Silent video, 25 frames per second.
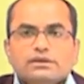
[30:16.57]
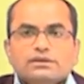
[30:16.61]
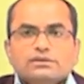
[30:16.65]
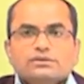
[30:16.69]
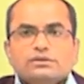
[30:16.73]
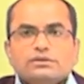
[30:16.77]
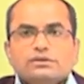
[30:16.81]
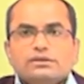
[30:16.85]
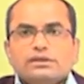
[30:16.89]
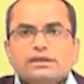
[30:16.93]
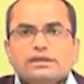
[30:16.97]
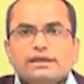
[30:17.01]

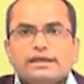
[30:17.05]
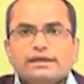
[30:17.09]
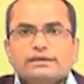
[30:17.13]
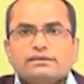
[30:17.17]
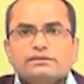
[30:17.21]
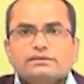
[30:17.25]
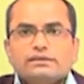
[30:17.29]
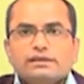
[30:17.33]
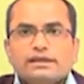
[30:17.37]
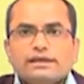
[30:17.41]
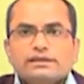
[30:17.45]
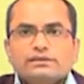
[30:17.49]
So, in the
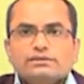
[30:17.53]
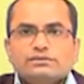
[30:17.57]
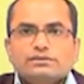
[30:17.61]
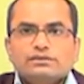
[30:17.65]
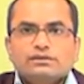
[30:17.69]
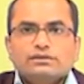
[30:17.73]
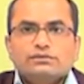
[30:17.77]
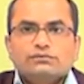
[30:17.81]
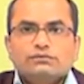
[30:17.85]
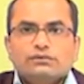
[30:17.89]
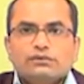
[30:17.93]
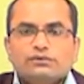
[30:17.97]
next
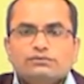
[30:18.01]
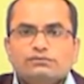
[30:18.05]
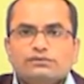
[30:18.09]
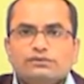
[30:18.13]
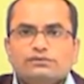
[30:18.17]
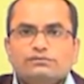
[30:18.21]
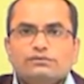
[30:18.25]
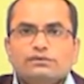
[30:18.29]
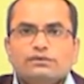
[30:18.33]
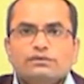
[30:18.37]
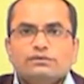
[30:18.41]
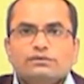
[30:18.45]
lecture what
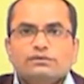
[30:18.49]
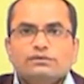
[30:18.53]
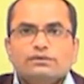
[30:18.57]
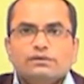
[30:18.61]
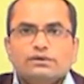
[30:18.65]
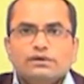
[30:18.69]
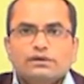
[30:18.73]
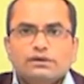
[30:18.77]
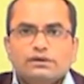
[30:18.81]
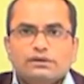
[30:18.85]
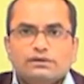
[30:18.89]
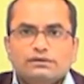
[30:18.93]
we will
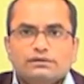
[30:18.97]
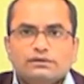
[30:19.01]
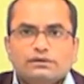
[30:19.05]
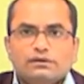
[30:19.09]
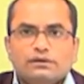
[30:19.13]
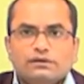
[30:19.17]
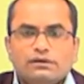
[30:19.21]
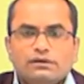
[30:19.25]
uh,